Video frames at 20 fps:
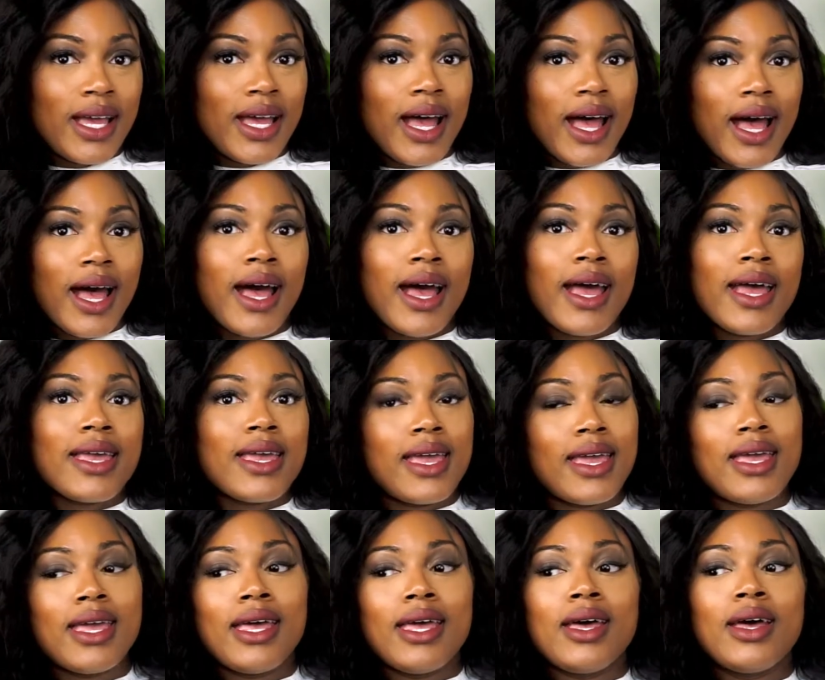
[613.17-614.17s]
I
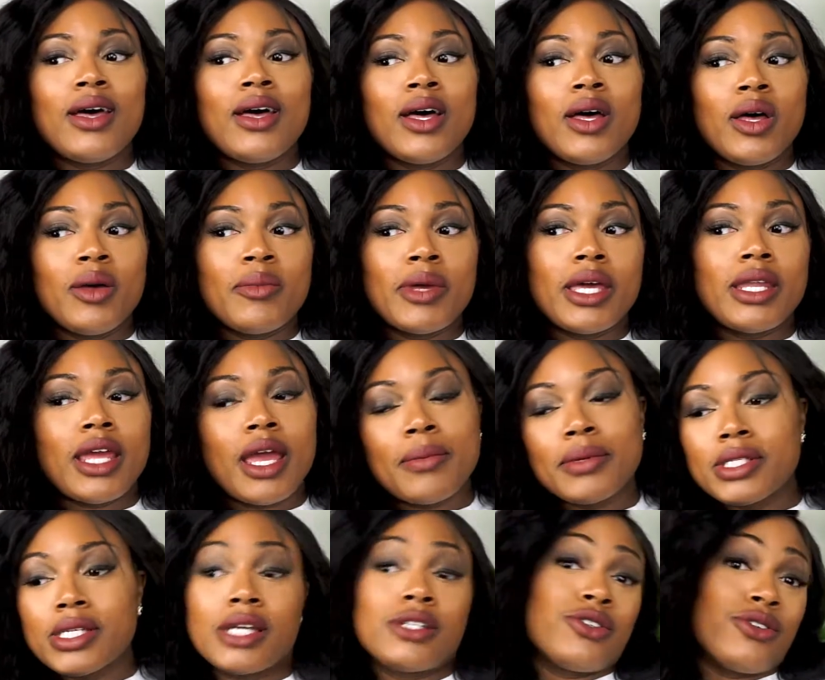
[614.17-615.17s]
am an
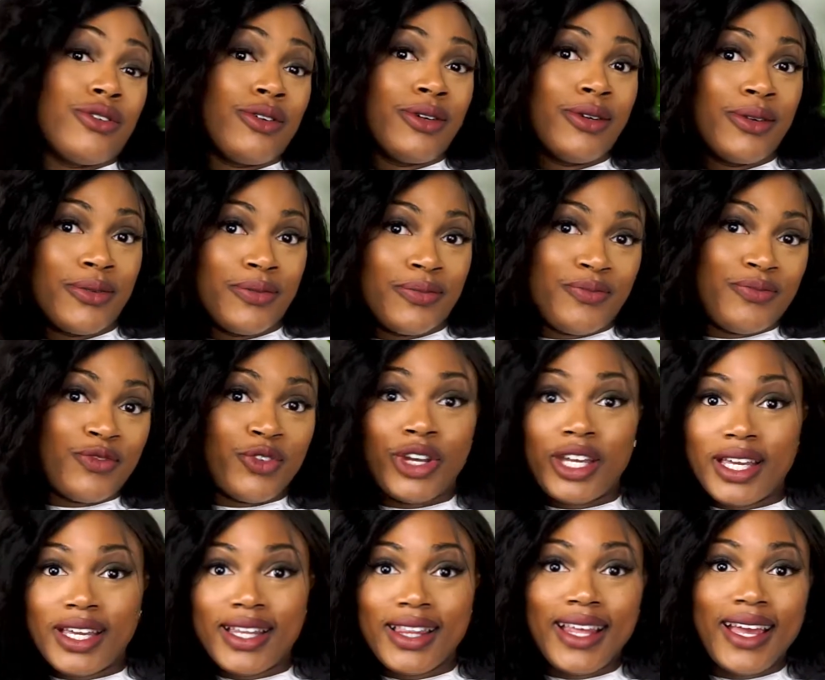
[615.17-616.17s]
appetizer
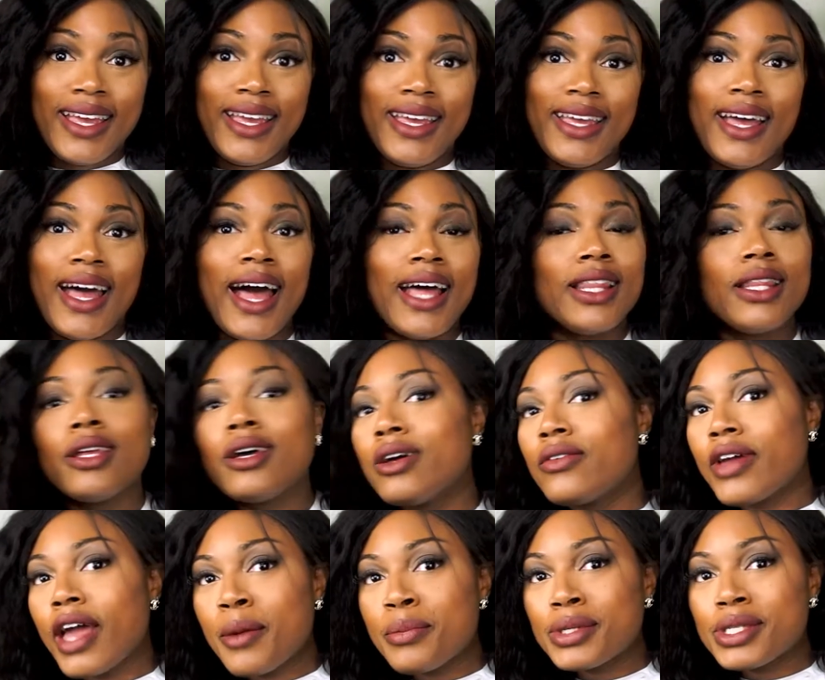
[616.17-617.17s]
freak. Like, I love
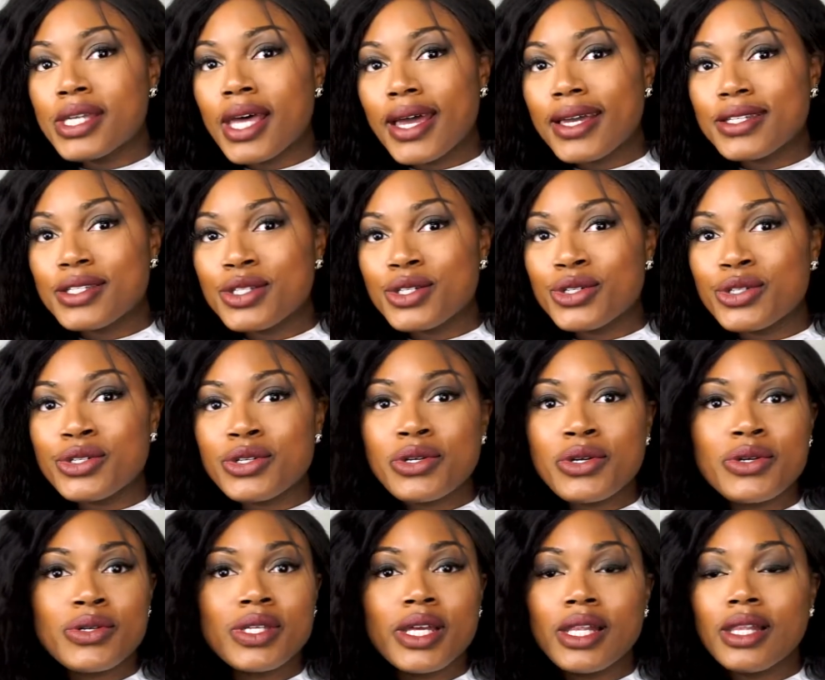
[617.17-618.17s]

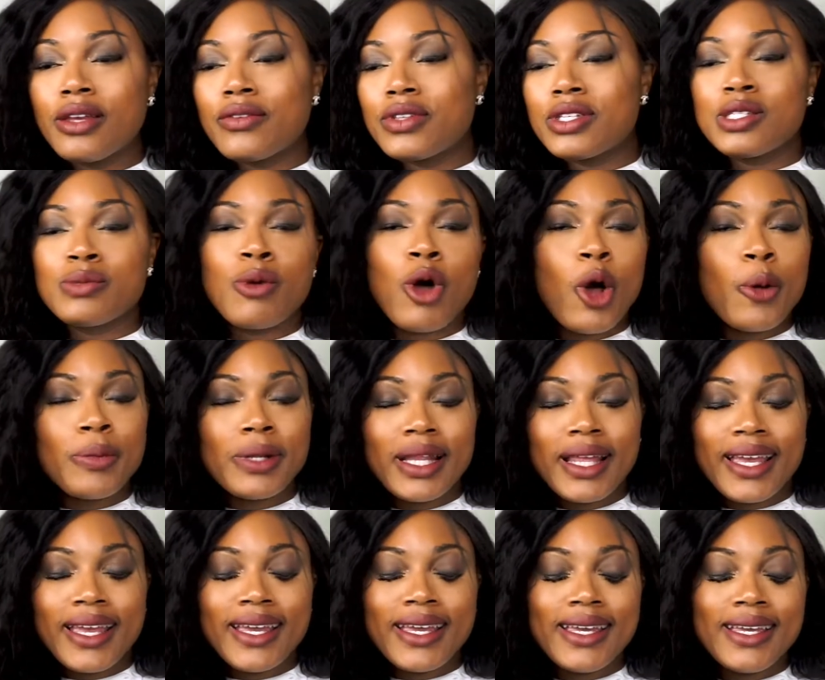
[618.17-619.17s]
appetizers. I love small
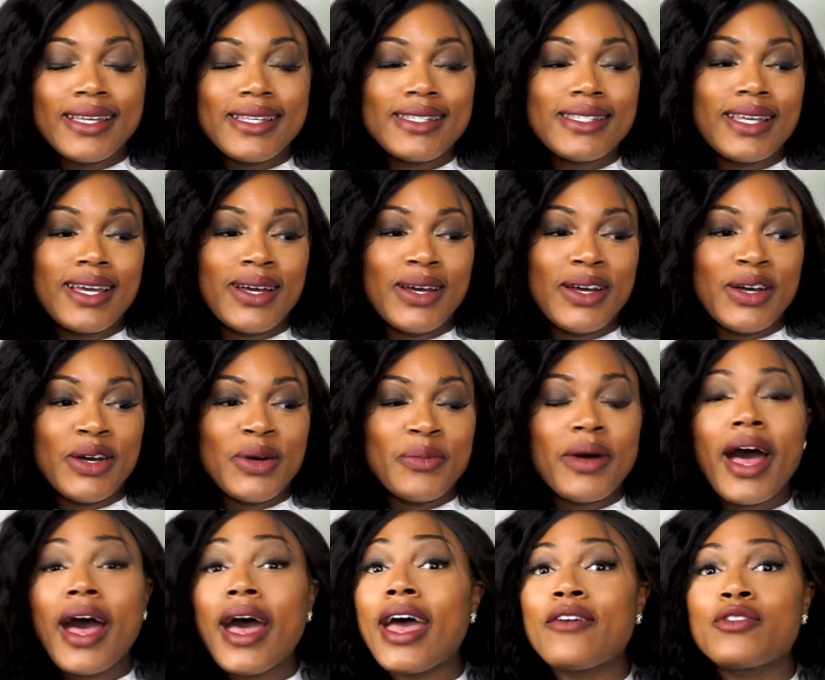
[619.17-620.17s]
plates.
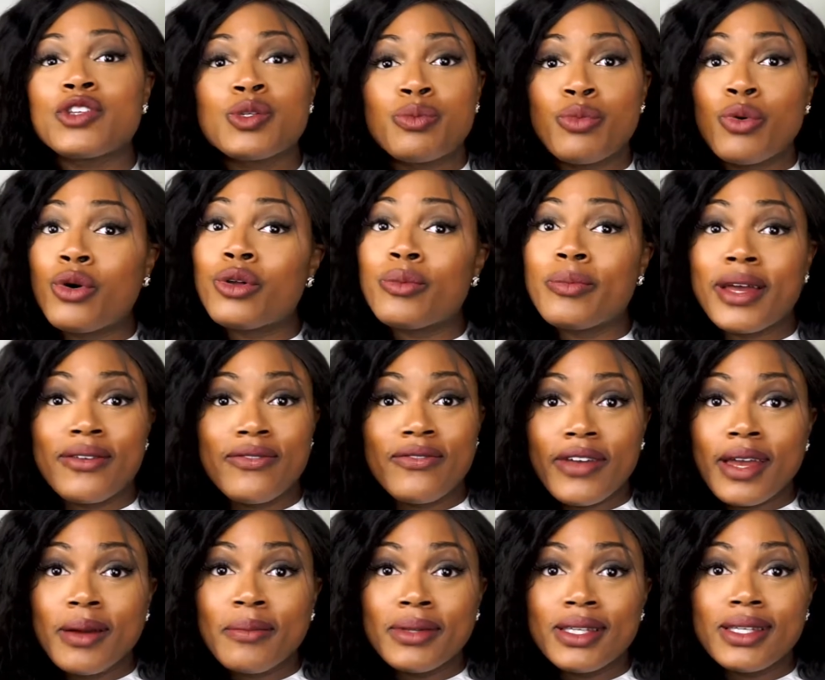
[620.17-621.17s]
I have spoiled my
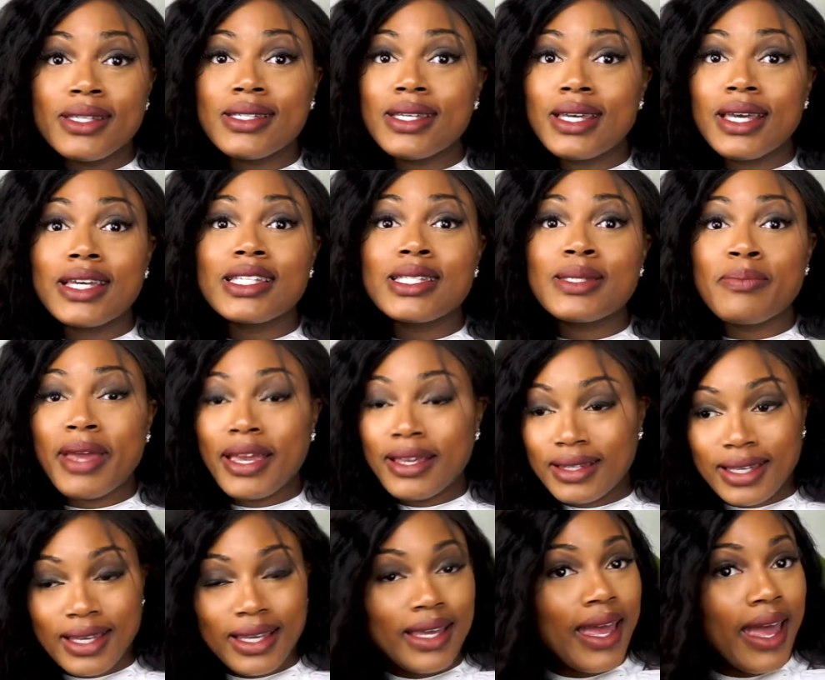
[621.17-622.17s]
family to
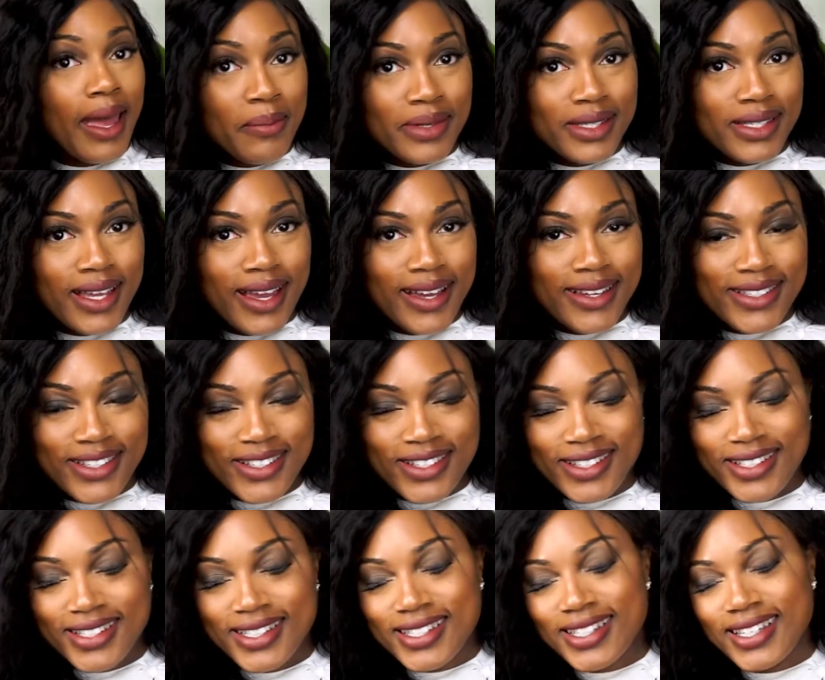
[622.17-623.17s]
expecting
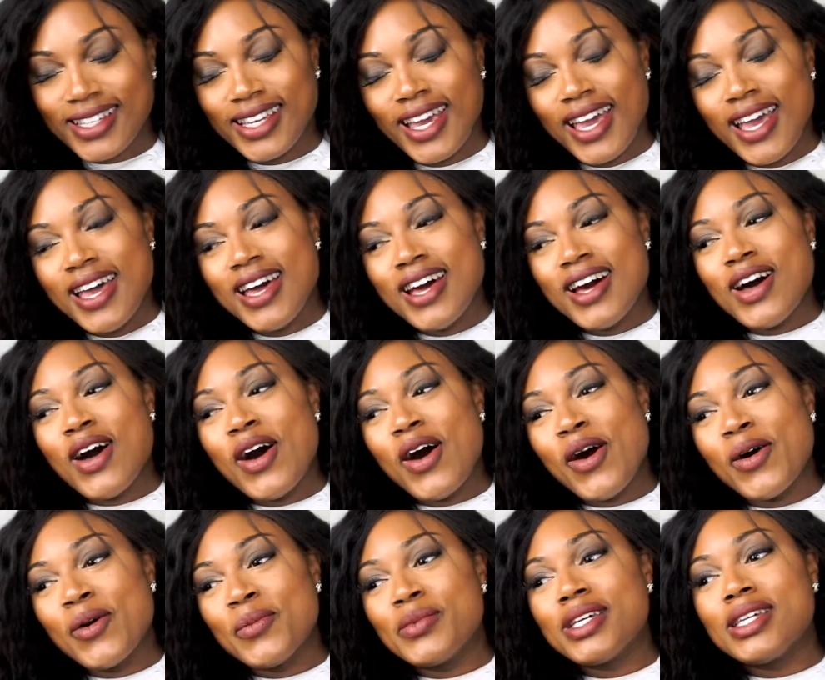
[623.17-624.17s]
appetizers.
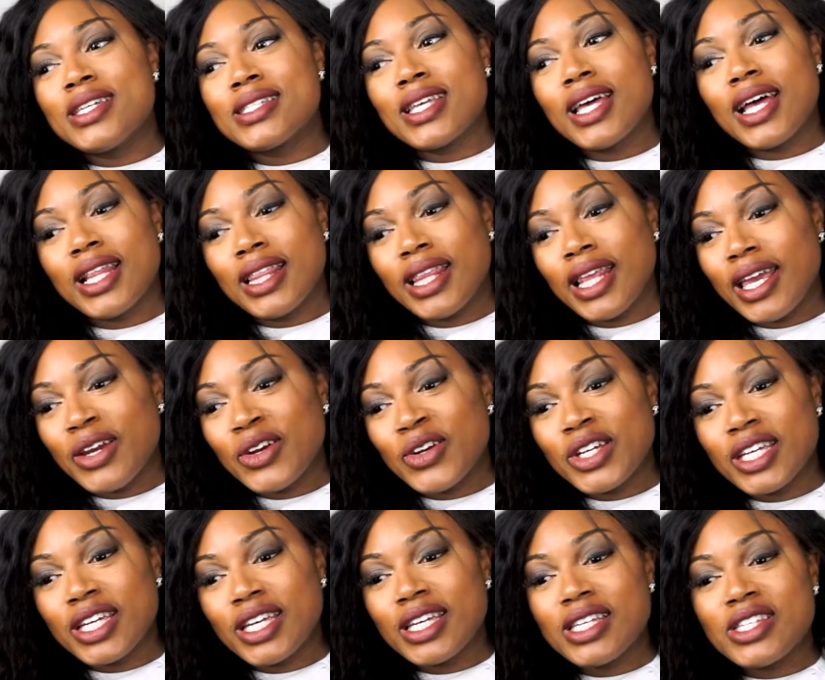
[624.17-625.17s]
It's
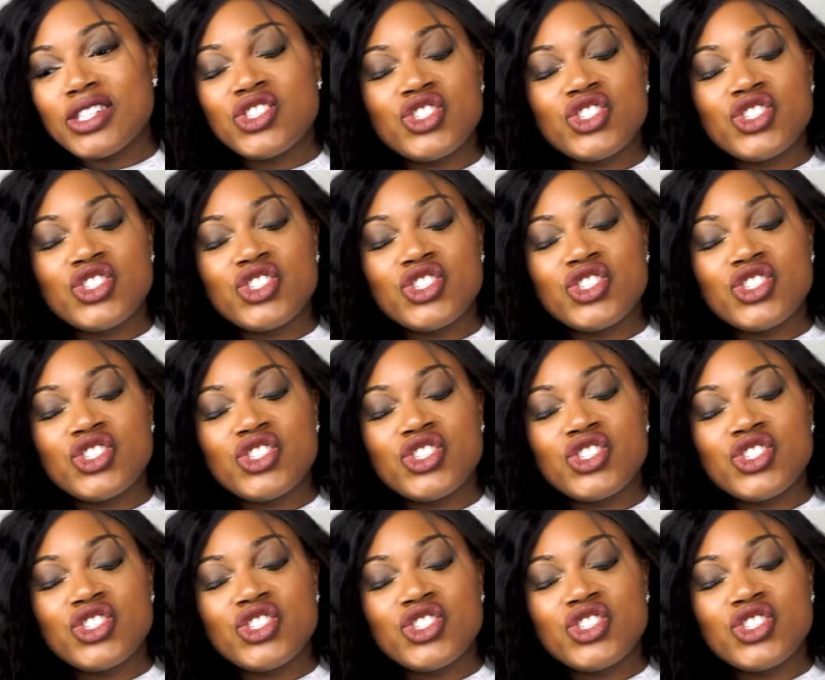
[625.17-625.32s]
hilarious.